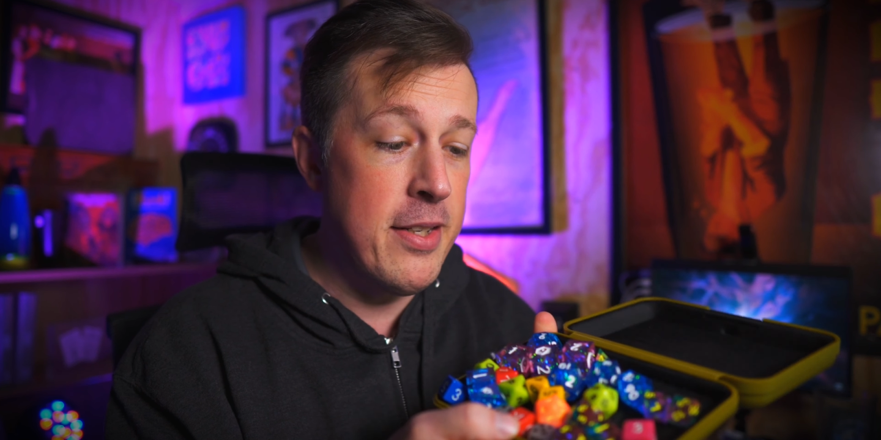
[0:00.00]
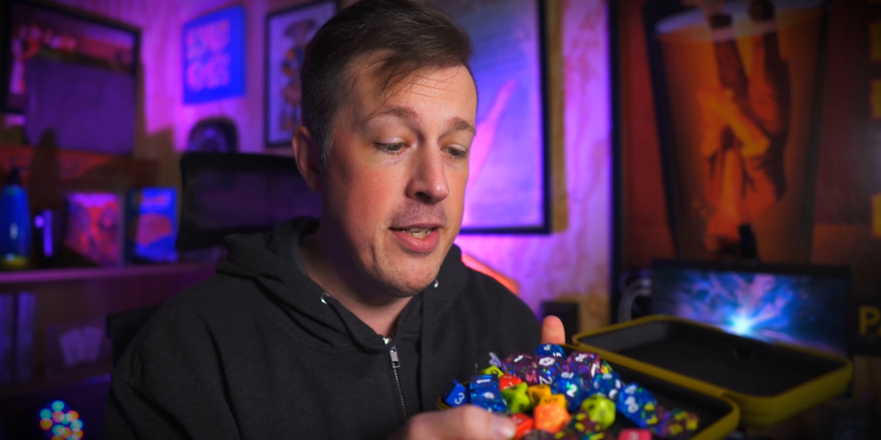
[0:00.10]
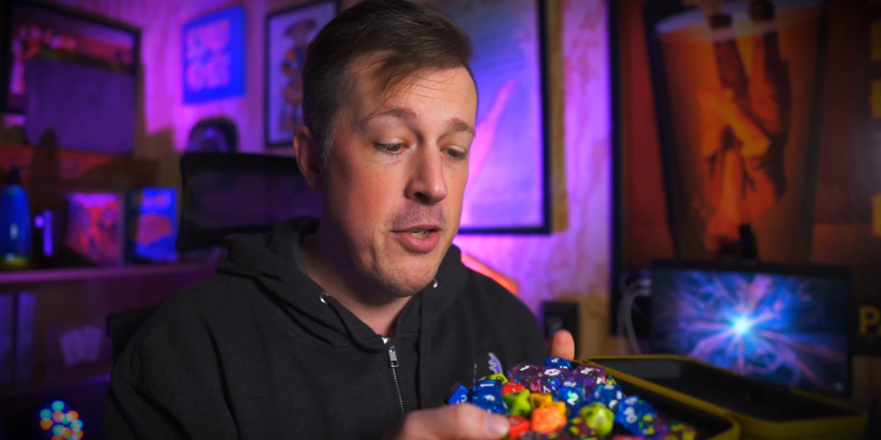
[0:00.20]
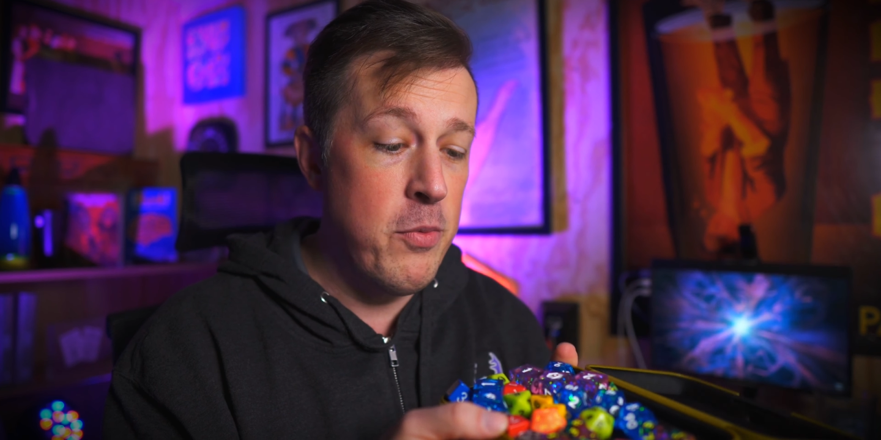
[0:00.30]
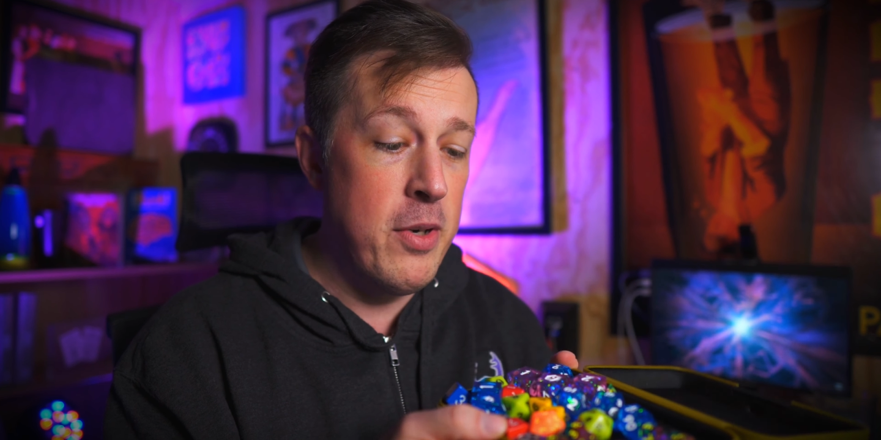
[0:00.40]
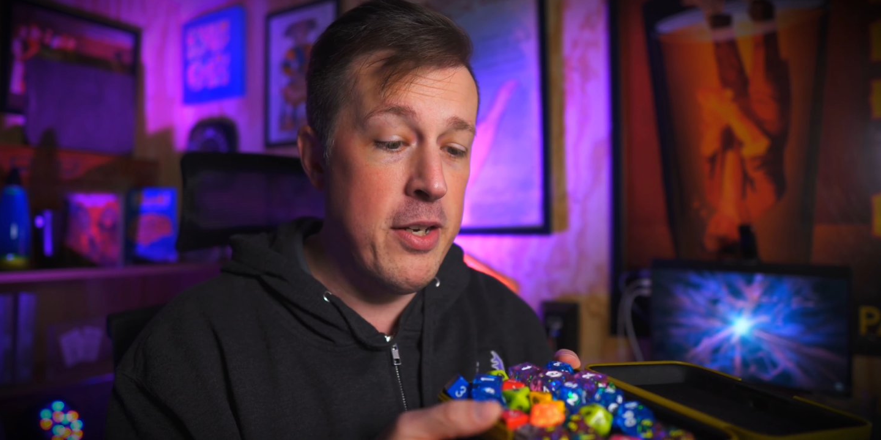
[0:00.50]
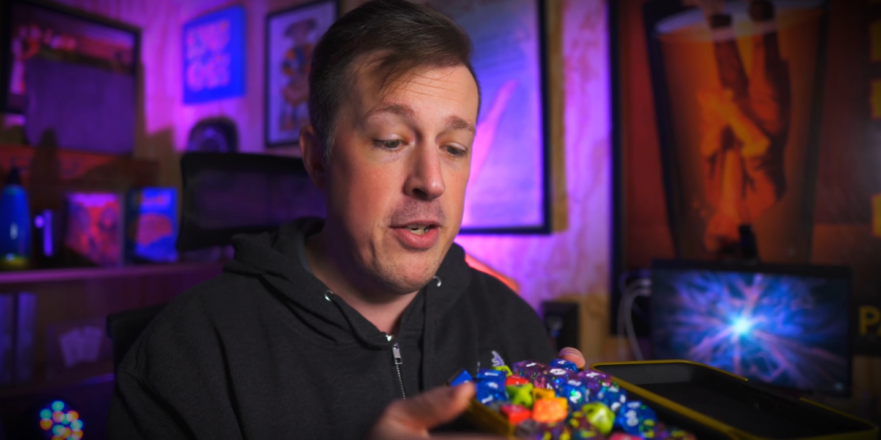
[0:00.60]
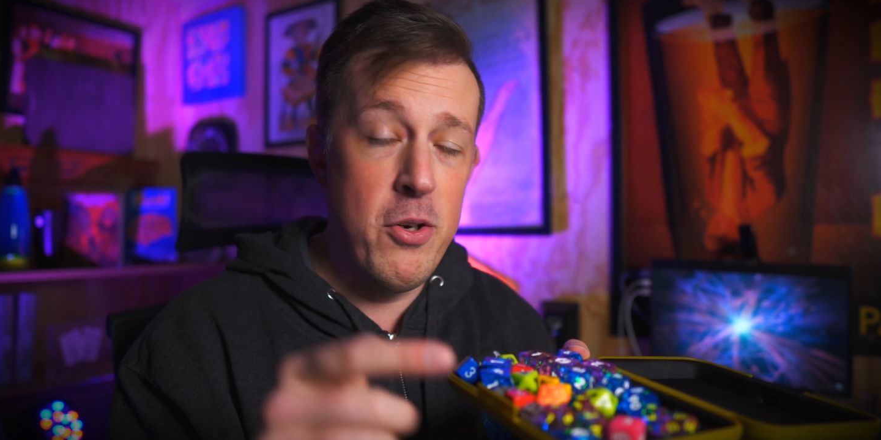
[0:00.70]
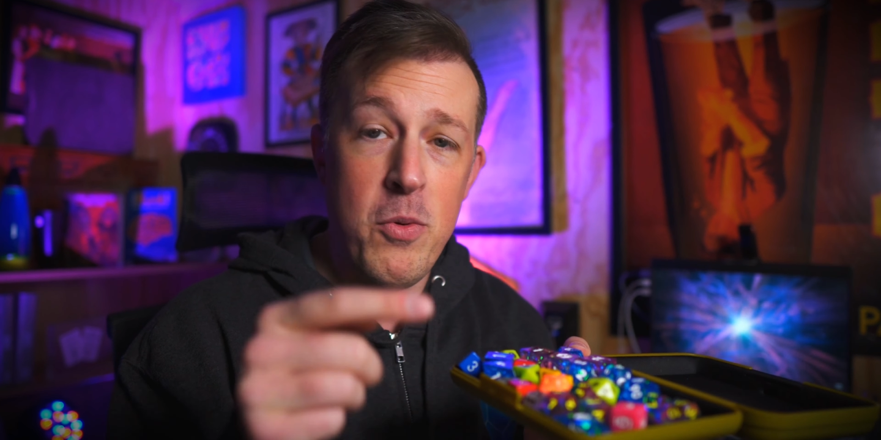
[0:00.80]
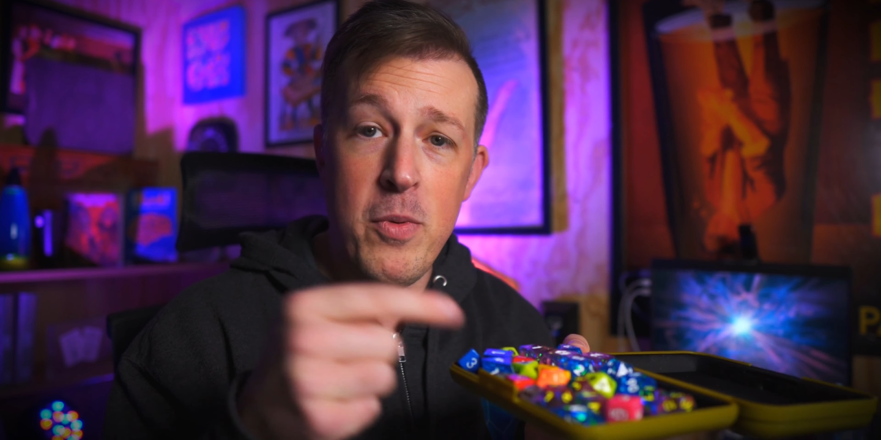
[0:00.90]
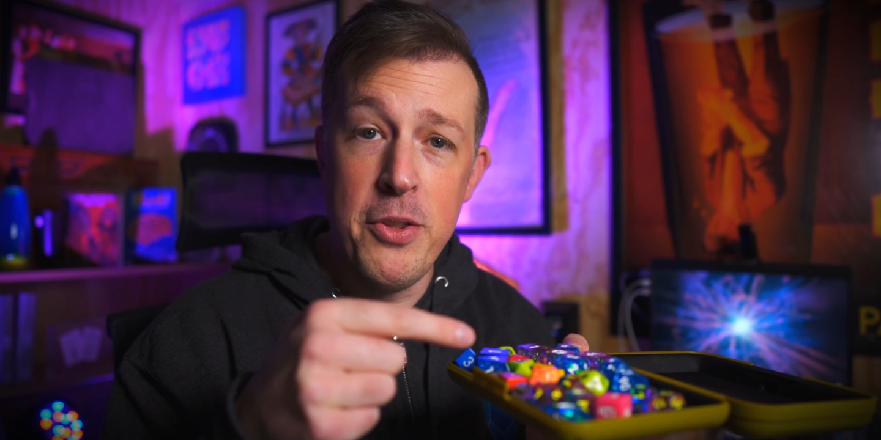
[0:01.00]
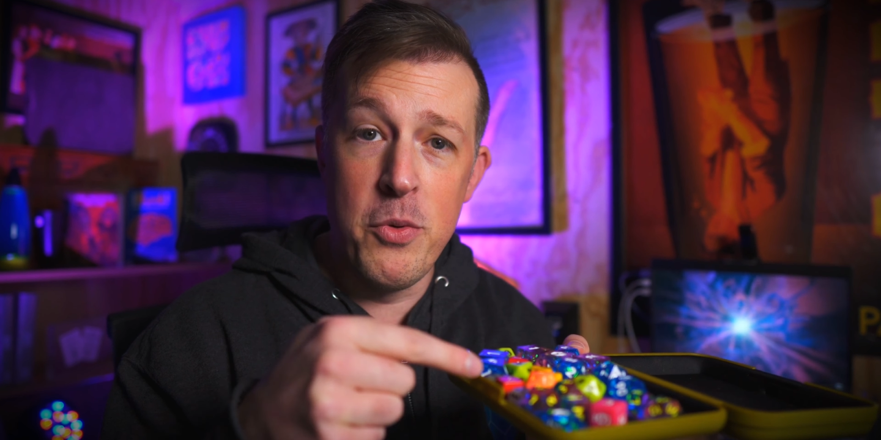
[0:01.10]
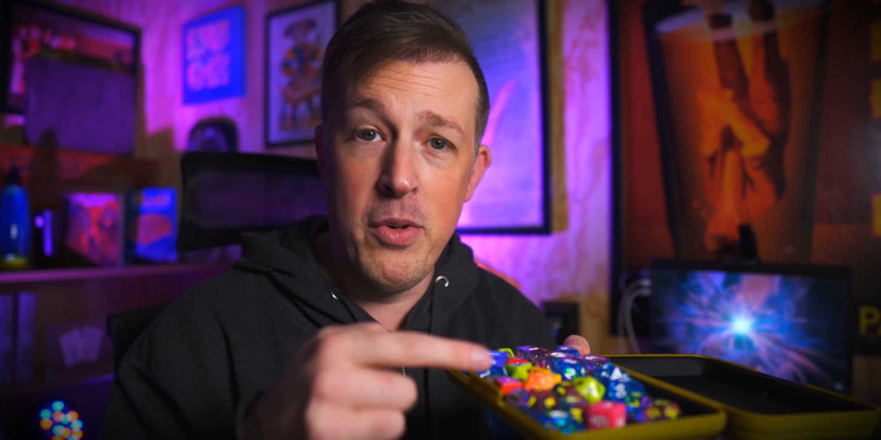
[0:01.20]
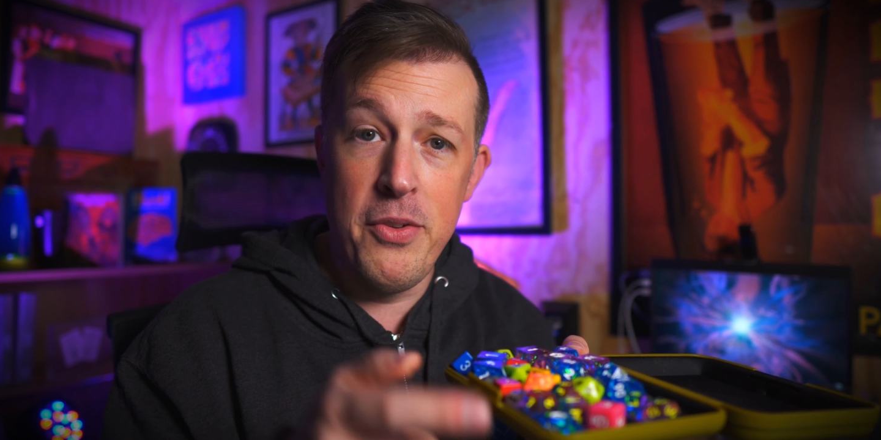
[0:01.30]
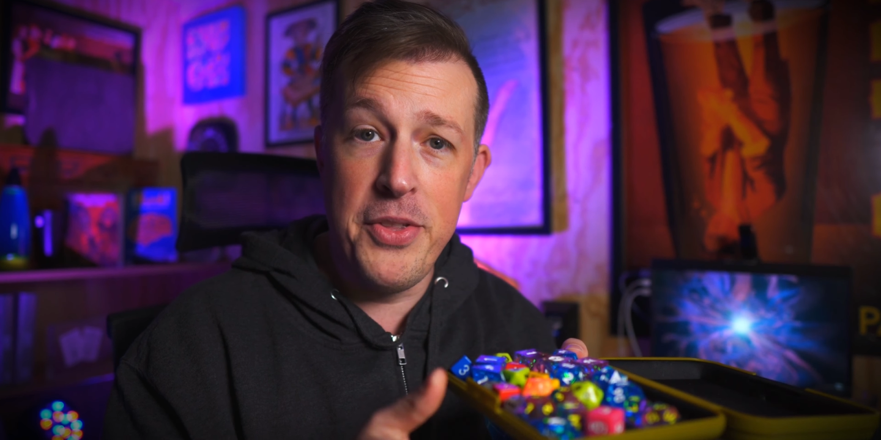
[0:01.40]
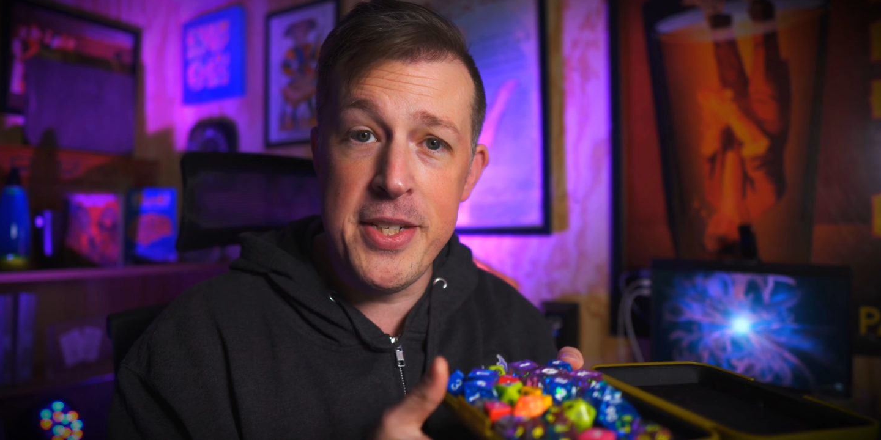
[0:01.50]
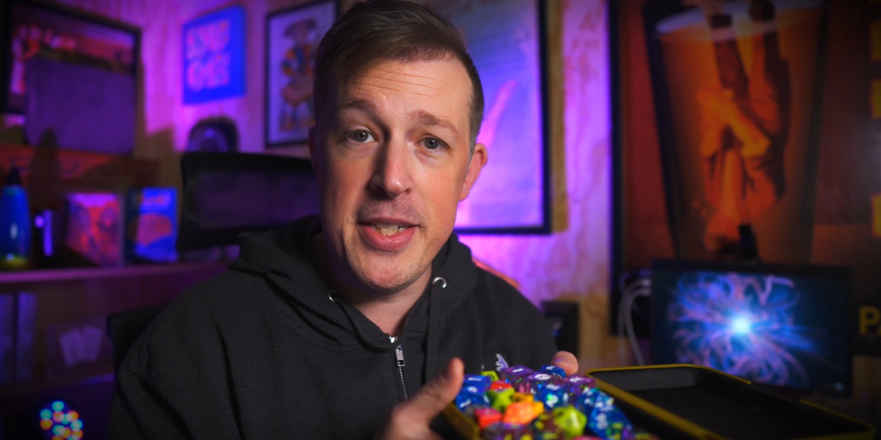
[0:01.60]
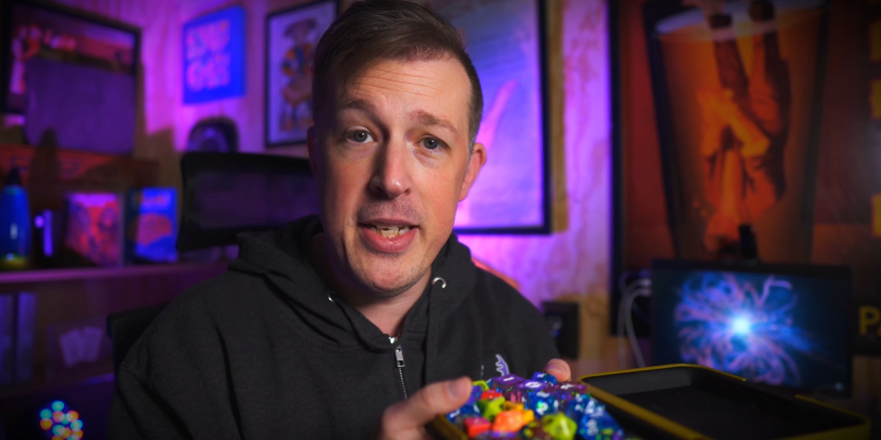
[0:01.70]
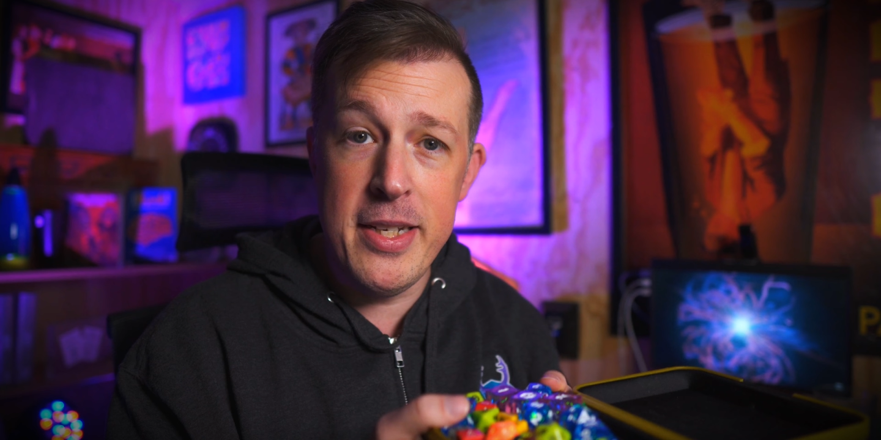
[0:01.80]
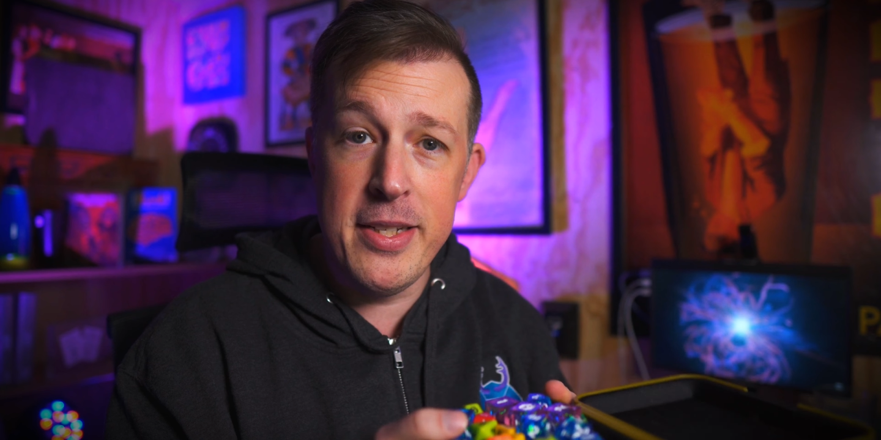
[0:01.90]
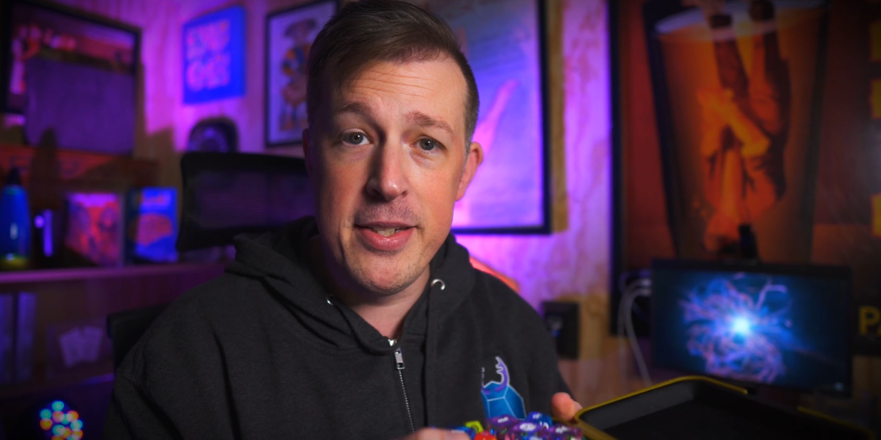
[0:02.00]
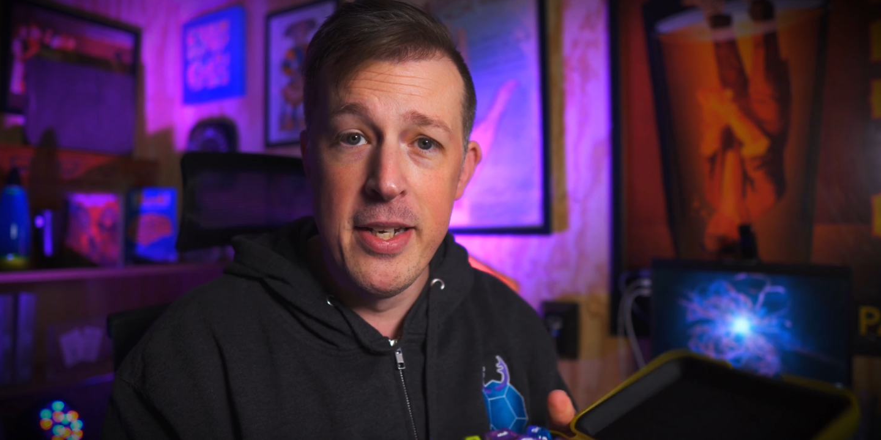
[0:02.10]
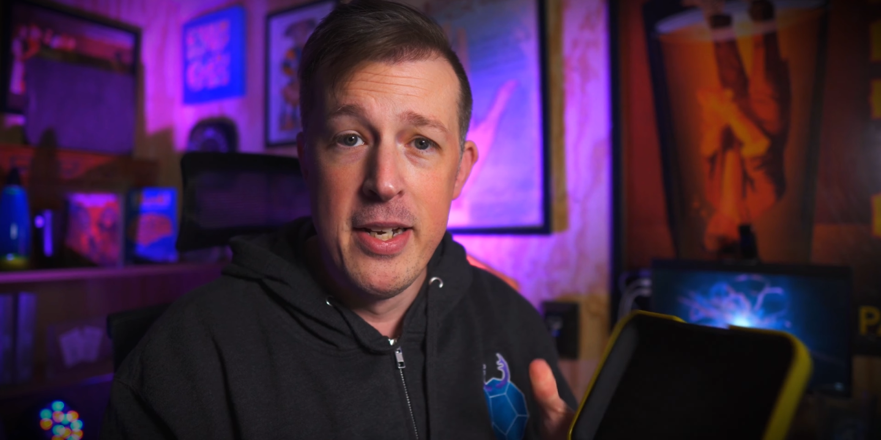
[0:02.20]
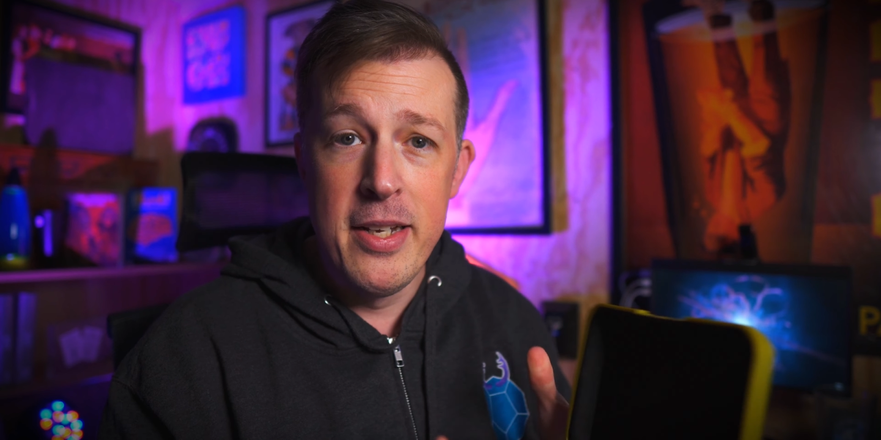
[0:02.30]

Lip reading: and you want to know what in the world this is,